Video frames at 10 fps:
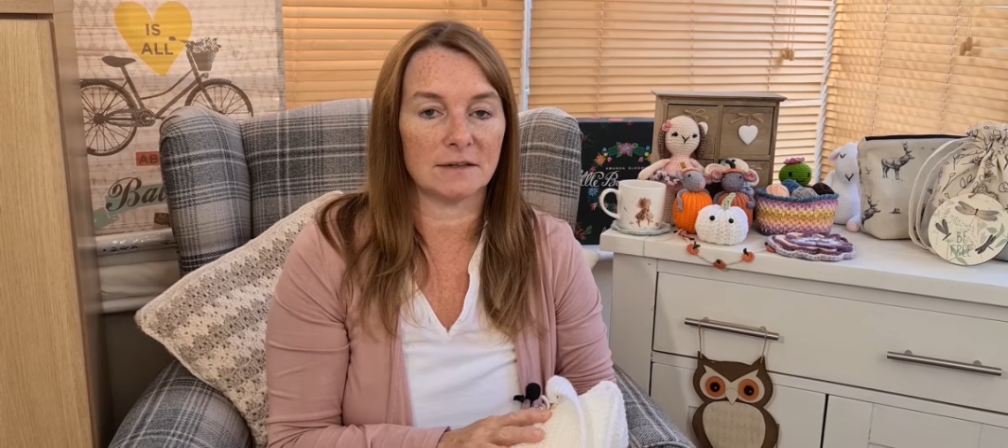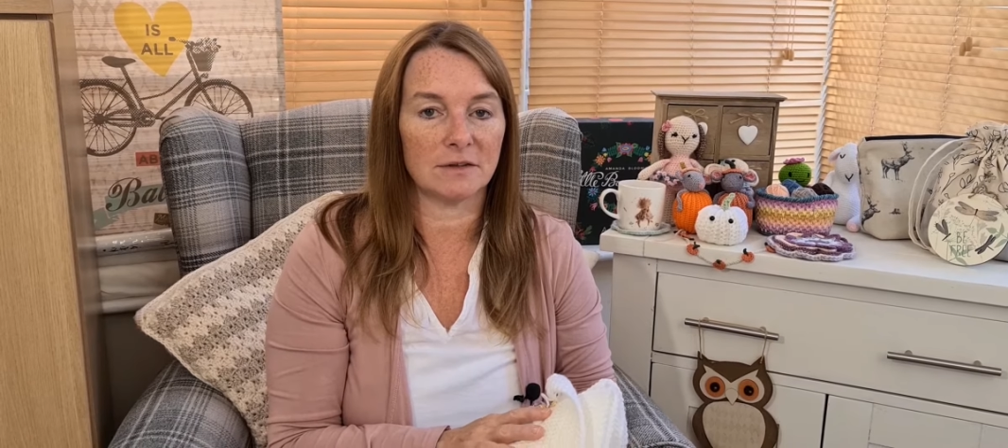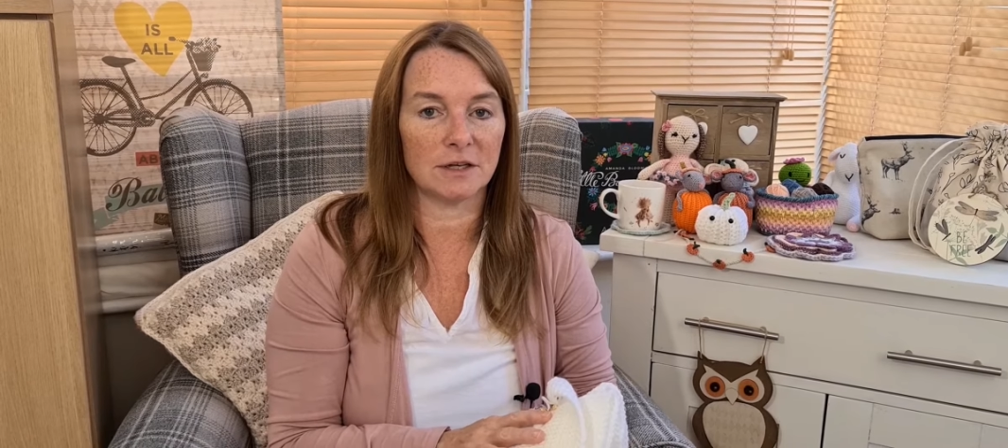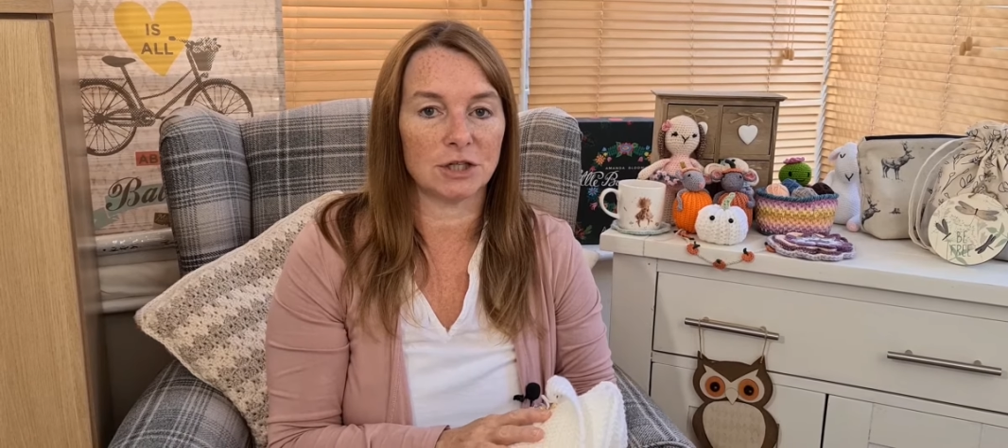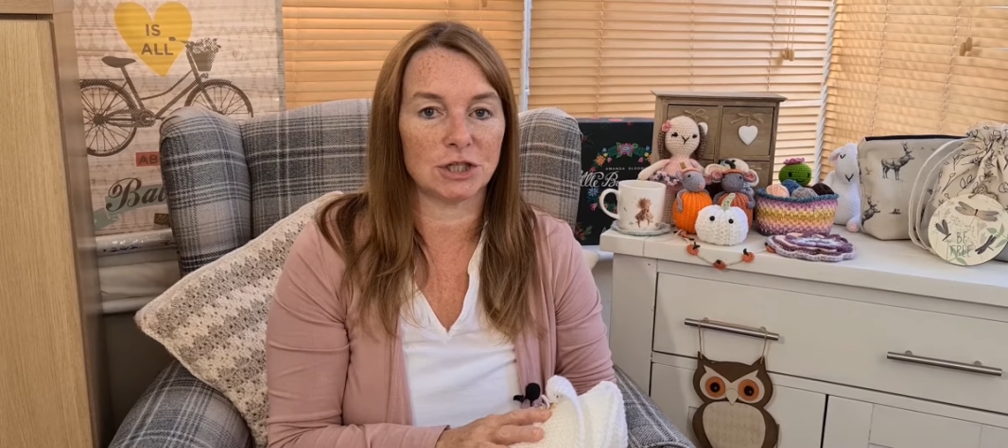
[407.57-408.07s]

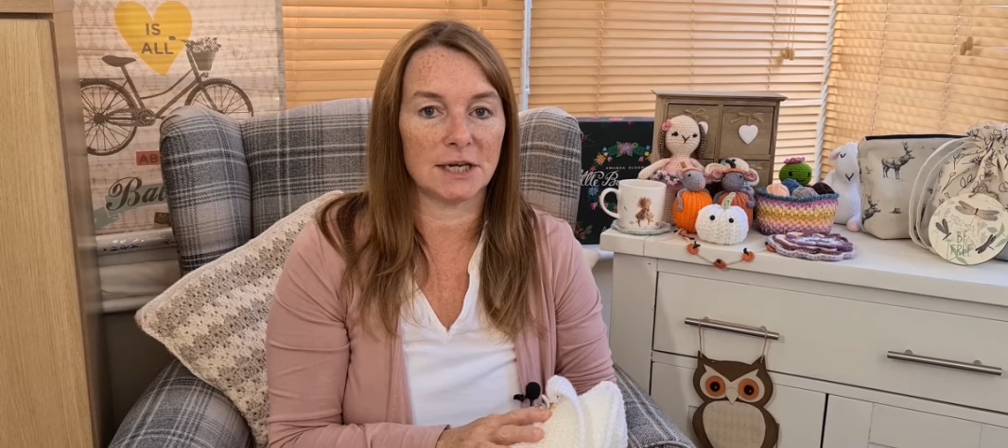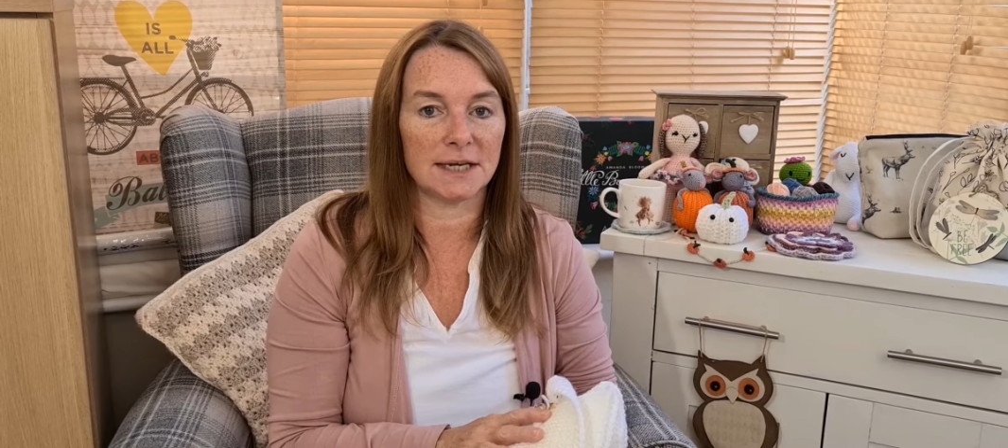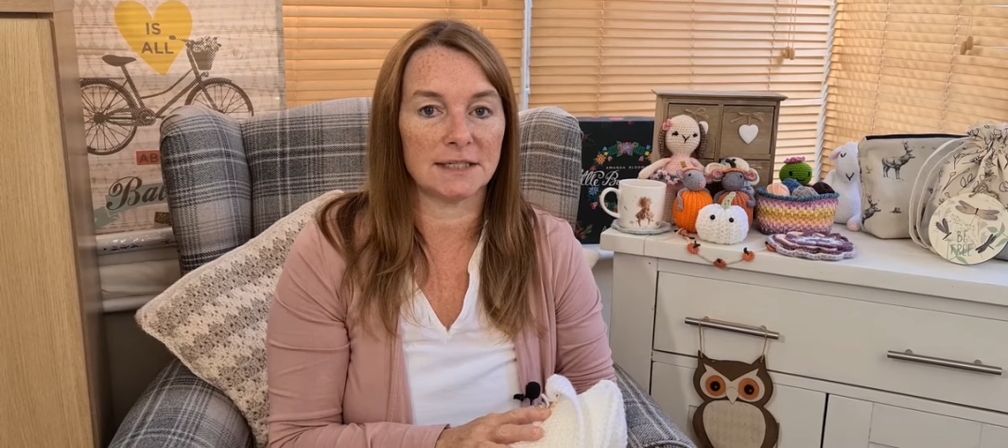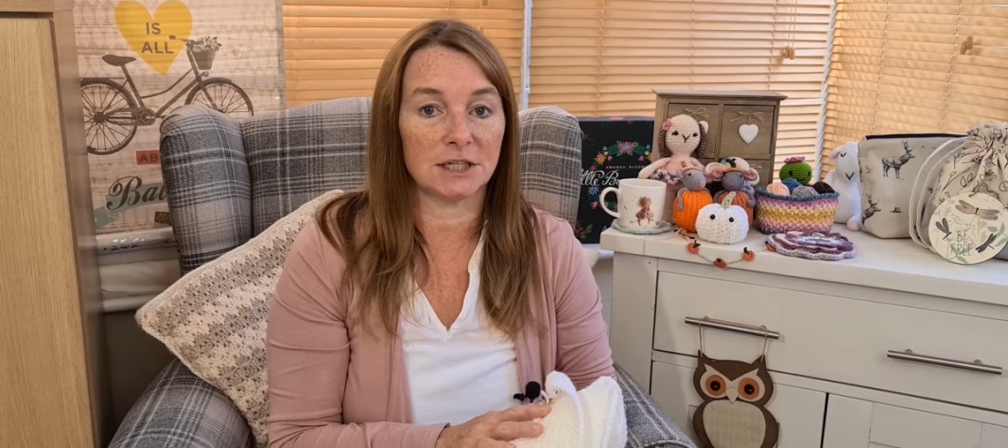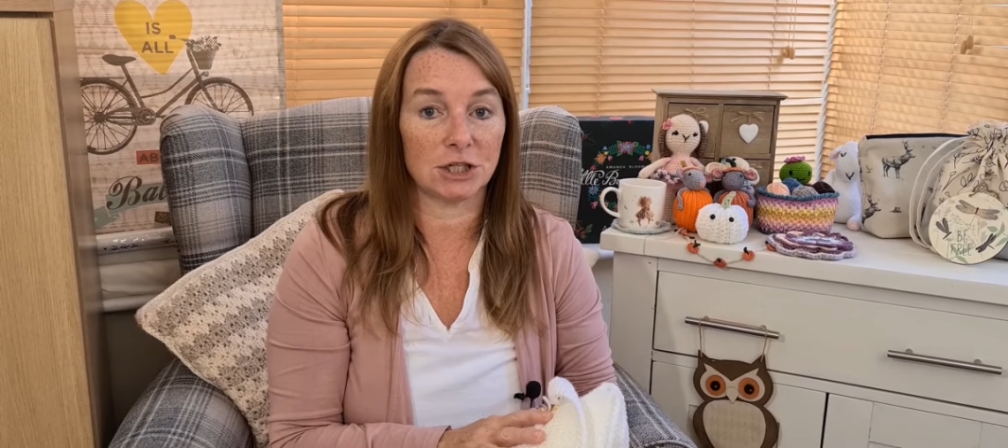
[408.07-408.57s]
that she
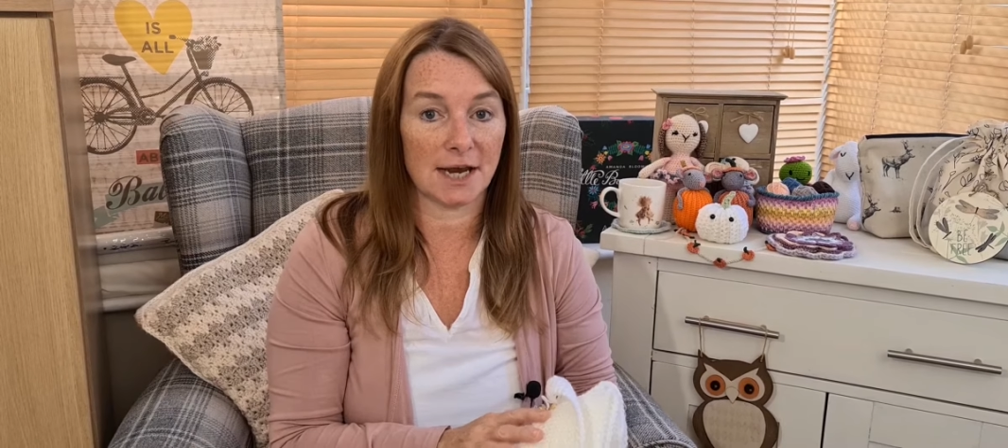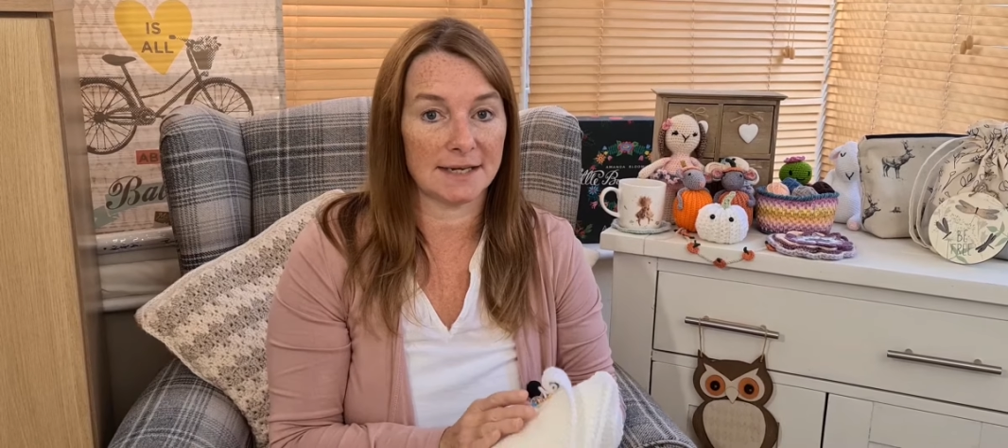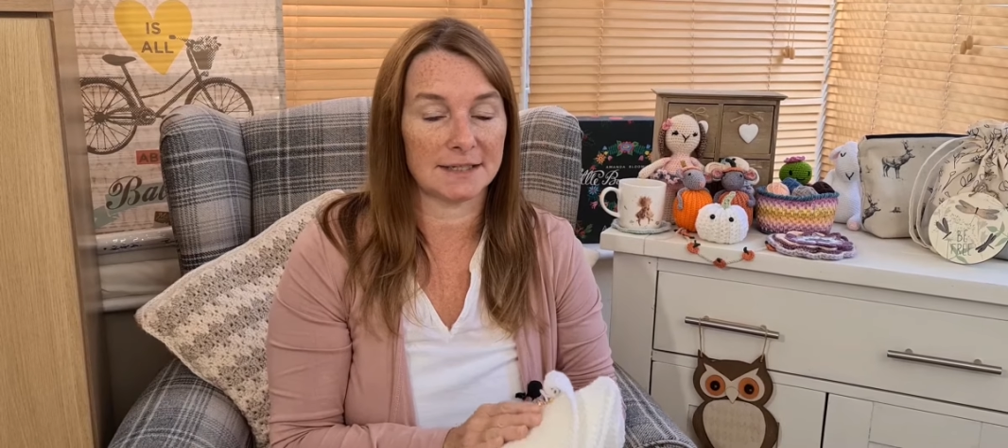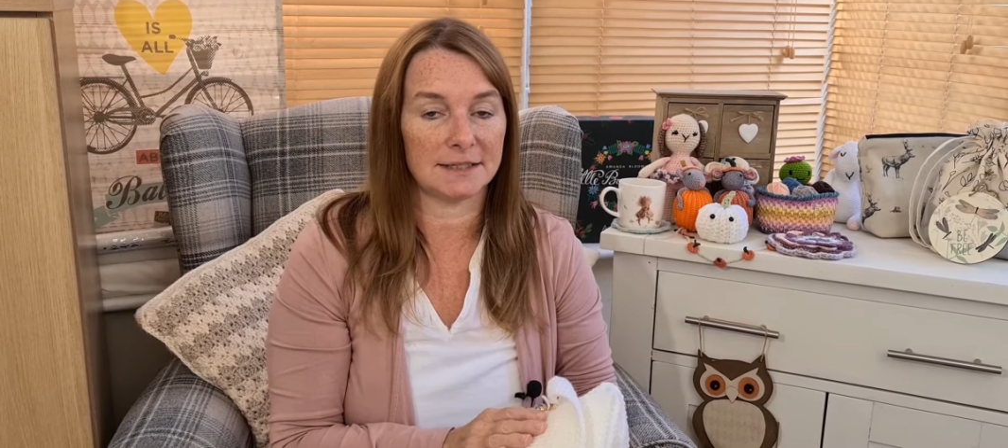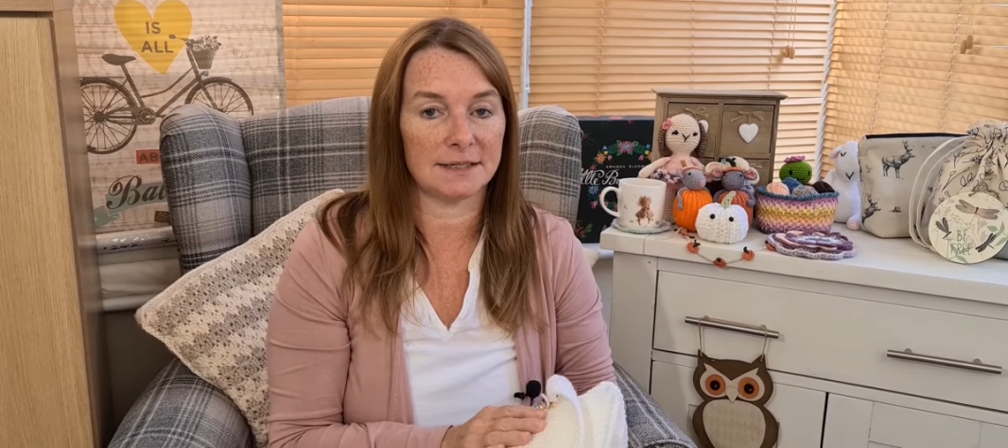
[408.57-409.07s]
suggests